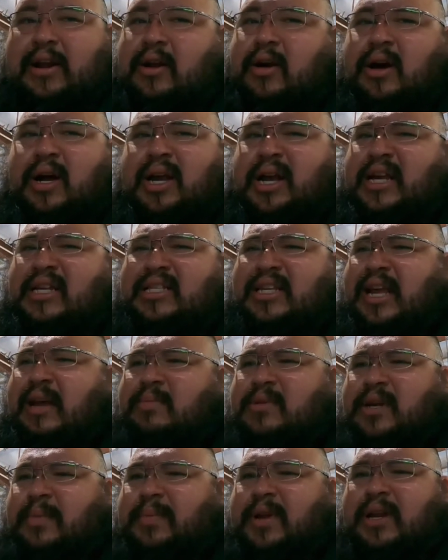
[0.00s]
no,
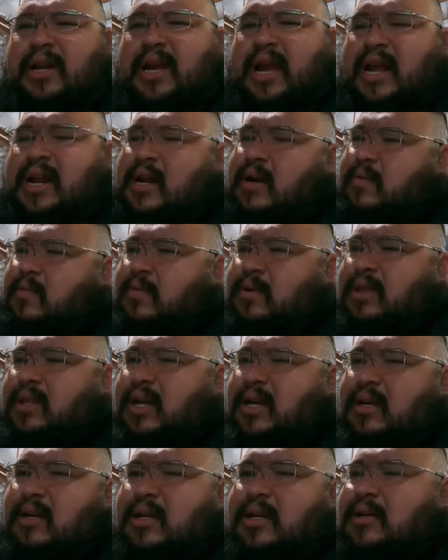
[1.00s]
ECM's communicating. What
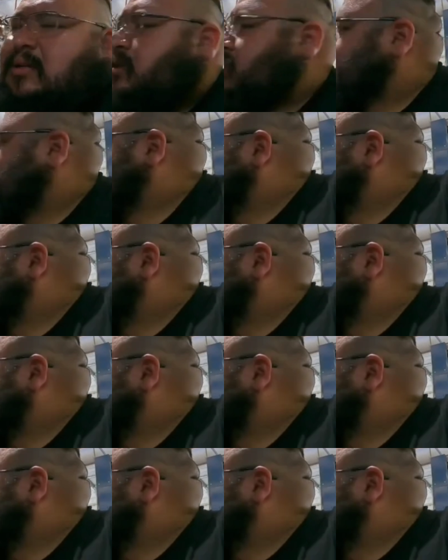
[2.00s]
the hell else could